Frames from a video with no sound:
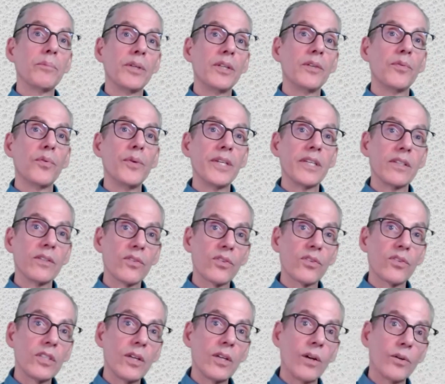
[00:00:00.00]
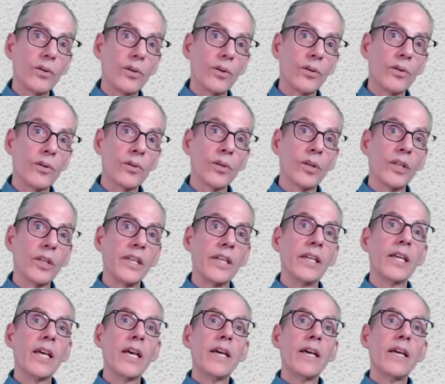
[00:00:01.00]
But if we can start
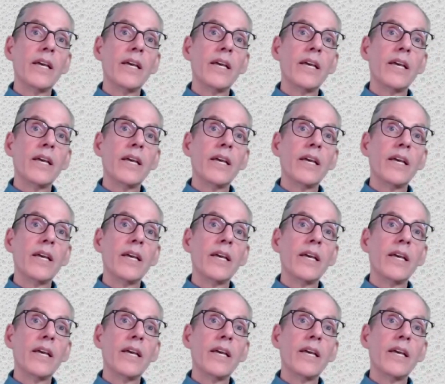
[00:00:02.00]
early